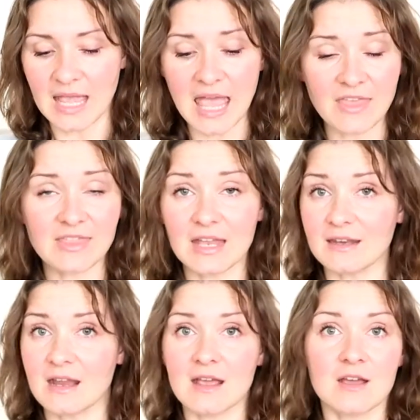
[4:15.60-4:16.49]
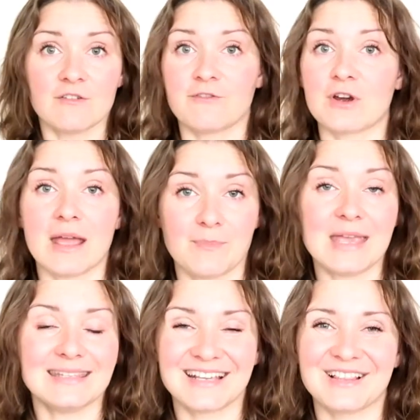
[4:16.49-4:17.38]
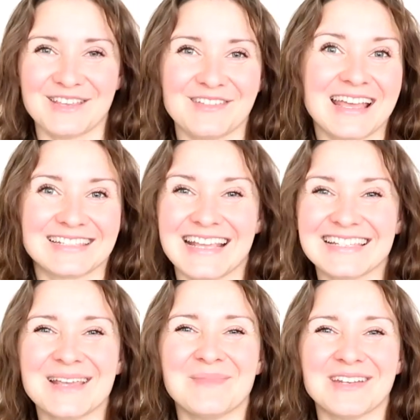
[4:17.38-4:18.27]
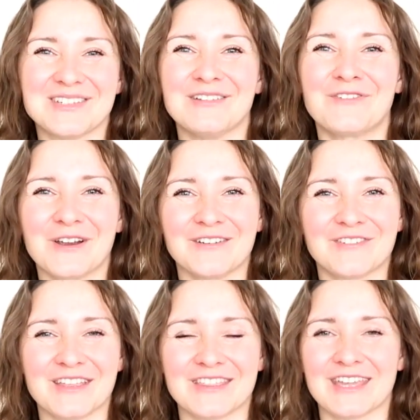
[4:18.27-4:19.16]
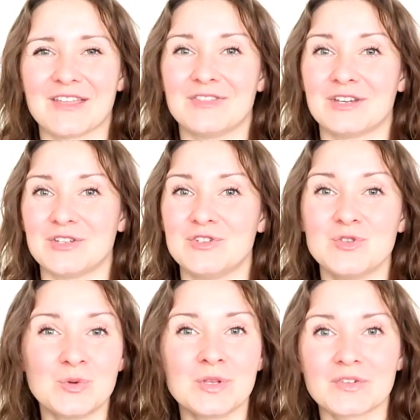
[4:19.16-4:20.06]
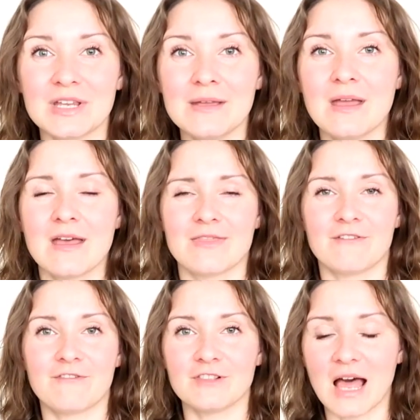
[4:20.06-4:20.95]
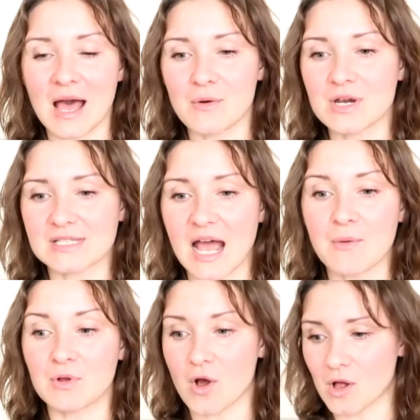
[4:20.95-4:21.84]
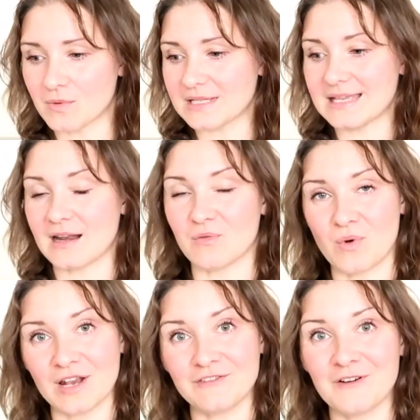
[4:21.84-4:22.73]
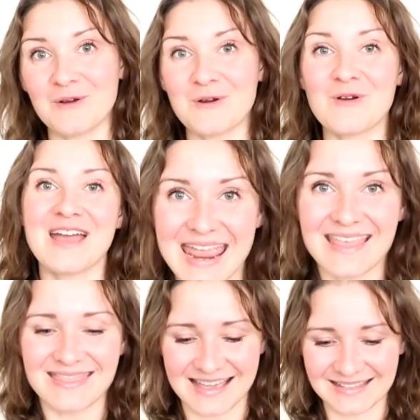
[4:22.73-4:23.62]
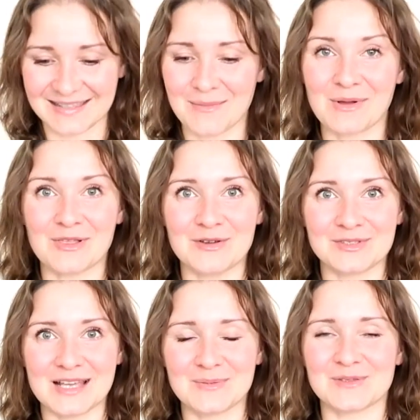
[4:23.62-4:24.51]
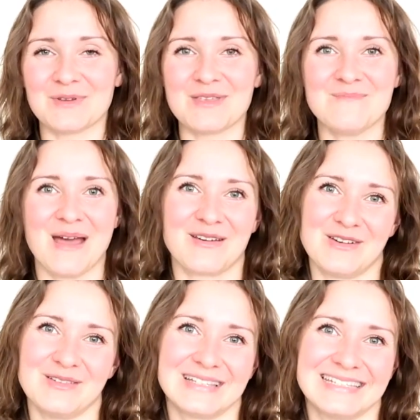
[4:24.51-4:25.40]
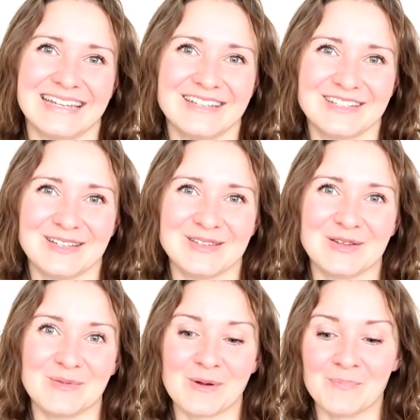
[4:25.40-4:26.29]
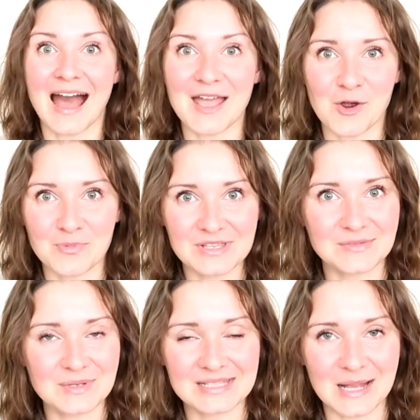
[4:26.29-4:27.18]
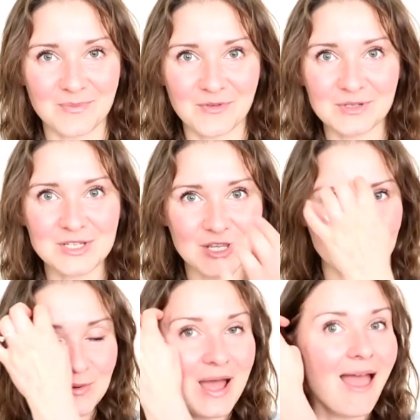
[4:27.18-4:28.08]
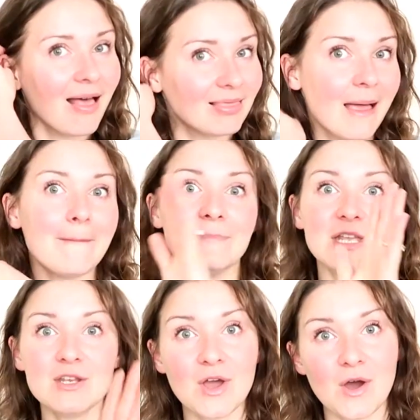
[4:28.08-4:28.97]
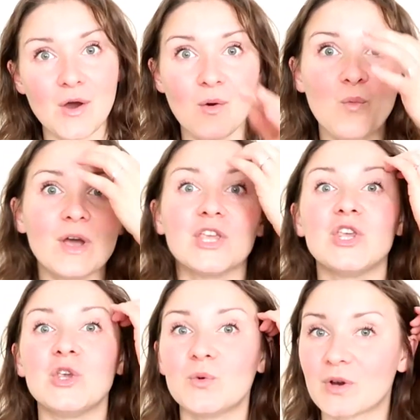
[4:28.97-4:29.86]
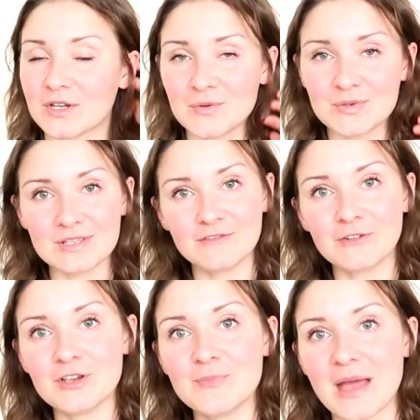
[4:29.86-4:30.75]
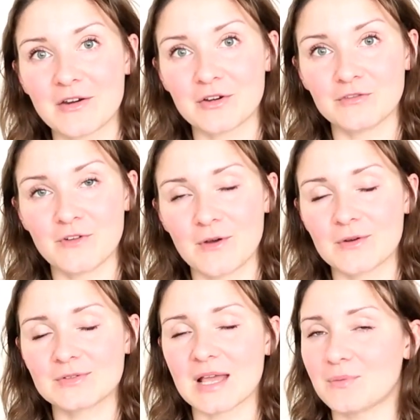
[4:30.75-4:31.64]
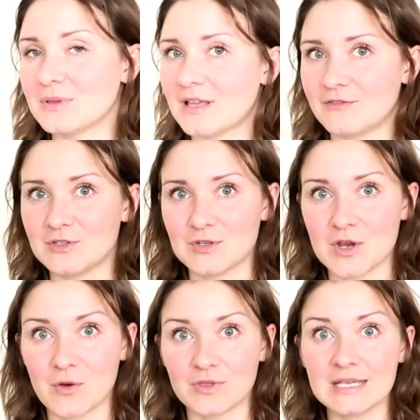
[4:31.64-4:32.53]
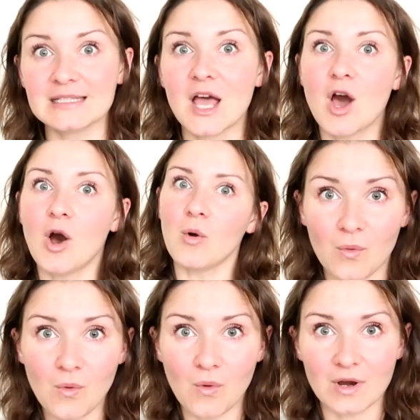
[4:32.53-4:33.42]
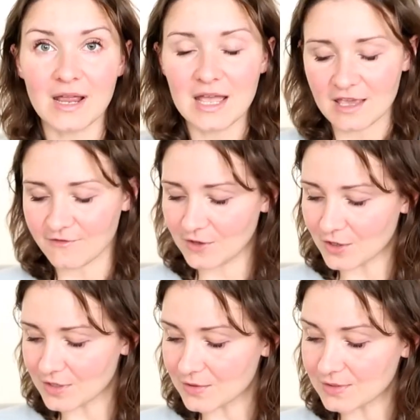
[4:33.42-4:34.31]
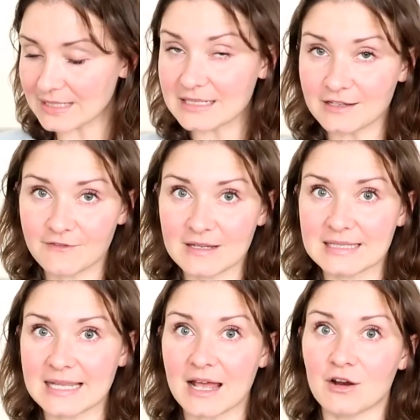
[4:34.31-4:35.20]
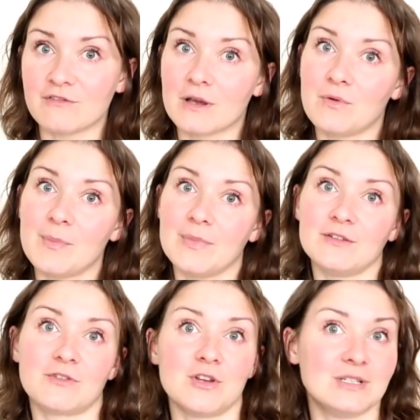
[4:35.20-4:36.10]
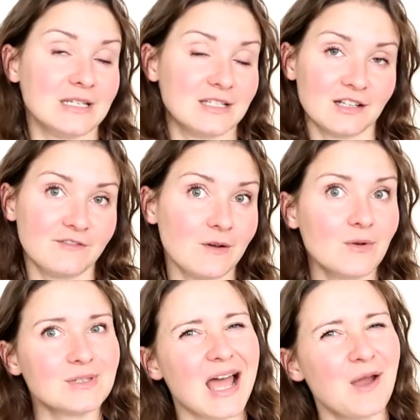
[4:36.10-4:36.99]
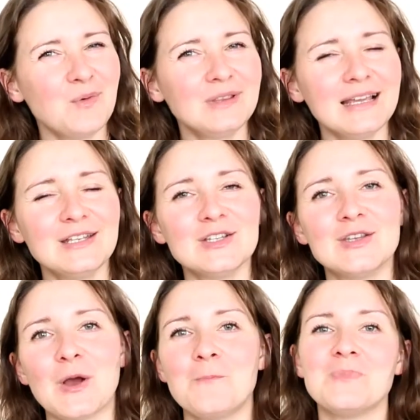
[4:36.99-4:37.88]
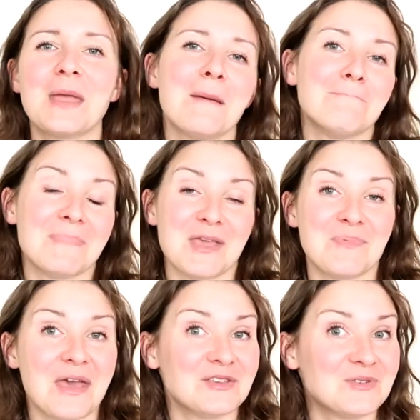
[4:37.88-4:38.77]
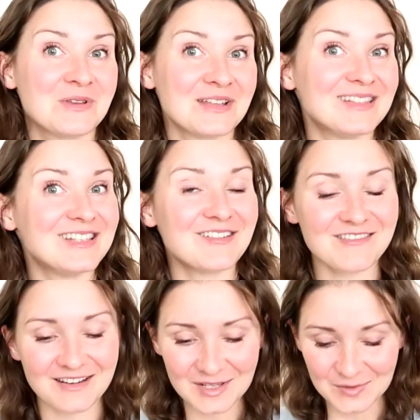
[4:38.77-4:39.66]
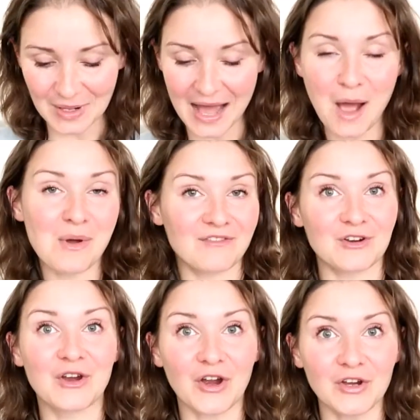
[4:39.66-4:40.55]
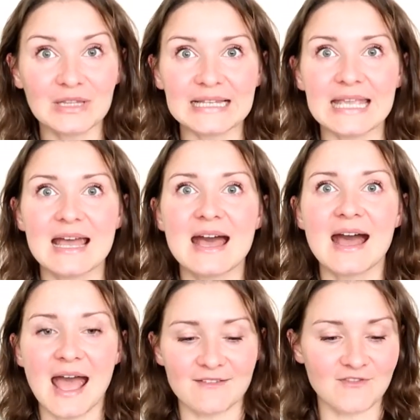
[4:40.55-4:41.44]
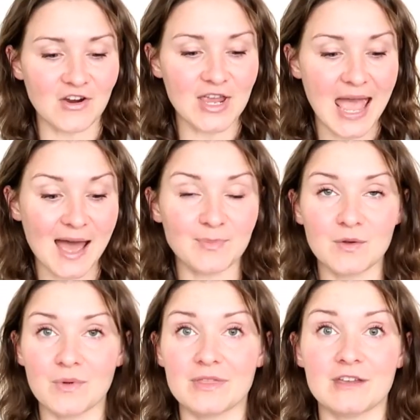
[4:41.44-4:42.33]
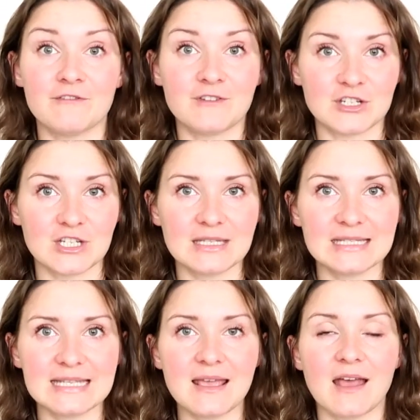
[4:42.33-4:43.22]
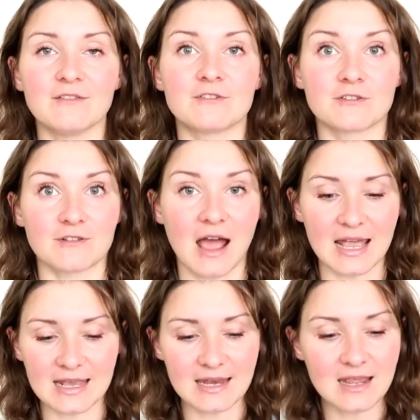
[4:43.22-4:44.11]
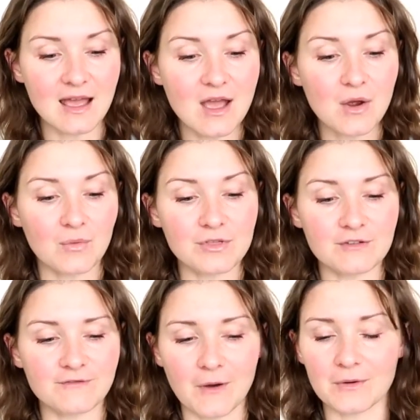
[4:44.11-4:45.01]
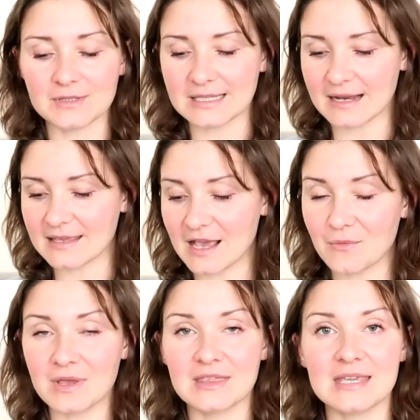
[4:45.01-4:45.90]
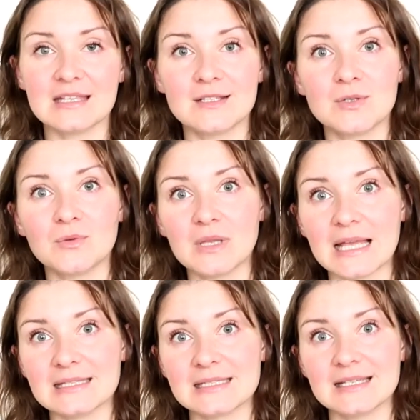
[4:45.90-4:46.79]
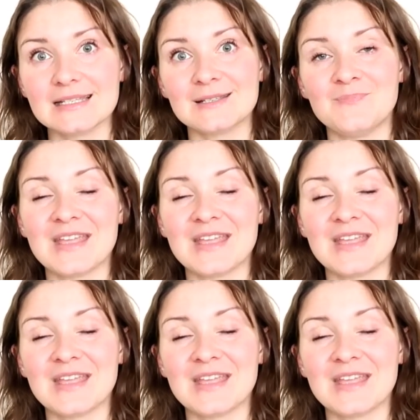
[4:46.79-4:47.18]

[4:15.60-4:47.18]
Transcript: And then for basically, yes, as I mentioned, for everything, the jewelry, the flowers, I will always get a wide photo and then some close-ups with a macro extension tube. I hope this was helpful to you. Let me know what you are using for your macro photos. I would love to know this. Or if you're using different set of equipment for your detail photos, I would like to know. Maybe I should consider that as well. However, currently I'm very happy with the efficiency and variety with the photos that I get with these two lenses.